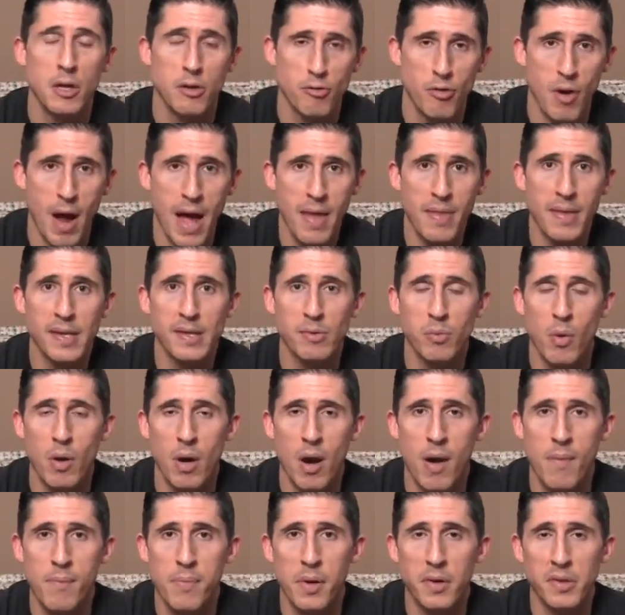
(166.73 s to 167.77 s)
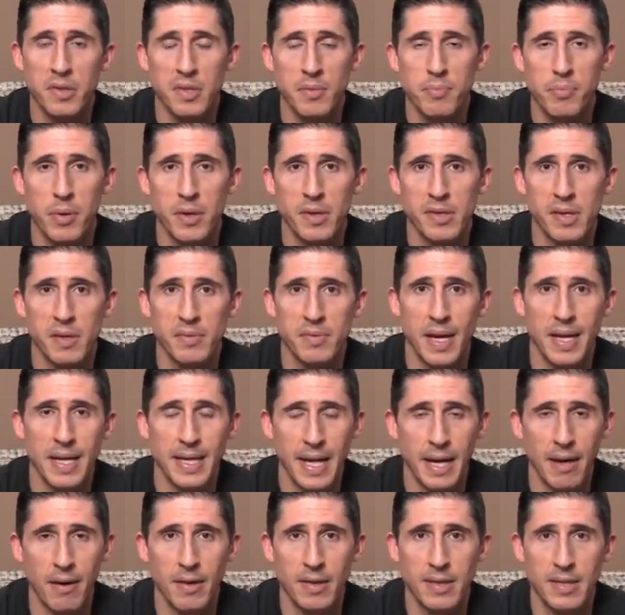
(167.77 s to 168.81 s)
Try these one-arm posted push-ups,
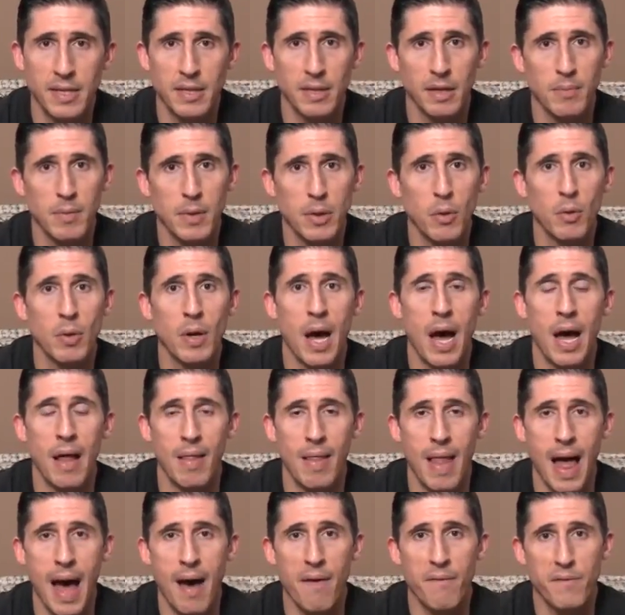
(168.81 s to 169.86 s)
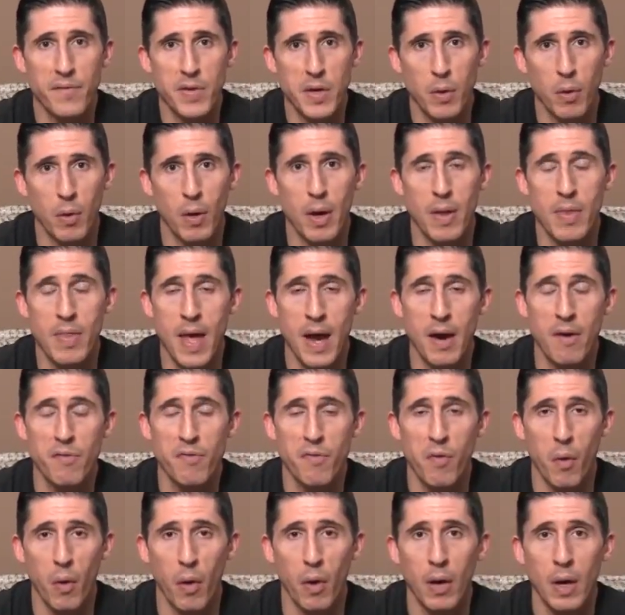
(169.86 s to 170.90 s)
I guarantee you're going to be doing a lot fewer and
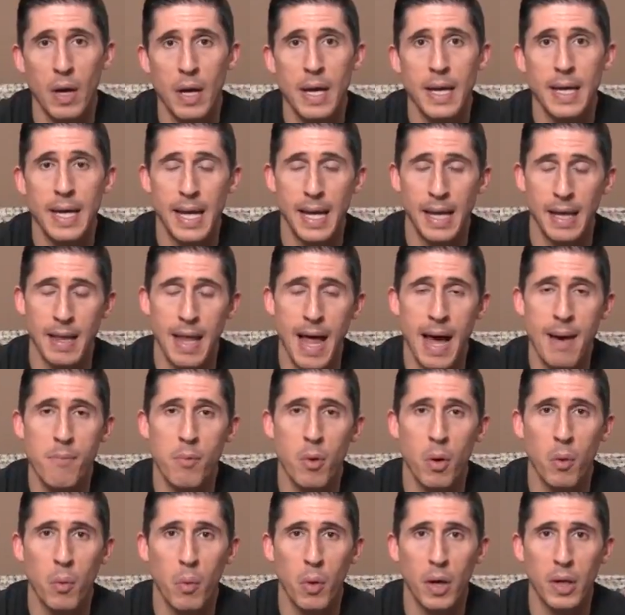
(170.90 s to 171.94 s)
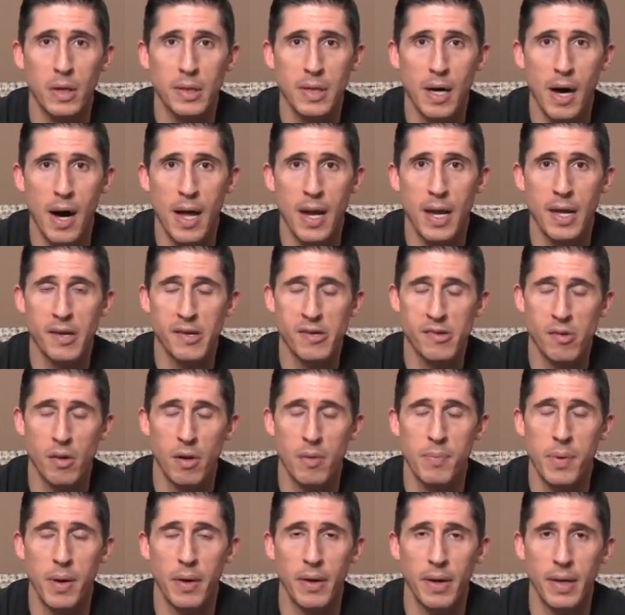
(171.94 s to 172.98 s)
therefore getting a lot more work done in a
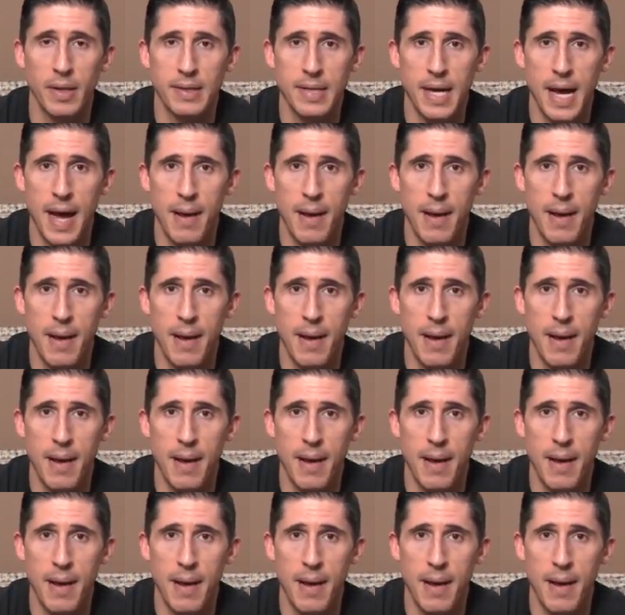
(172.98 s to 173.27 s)
shorter period of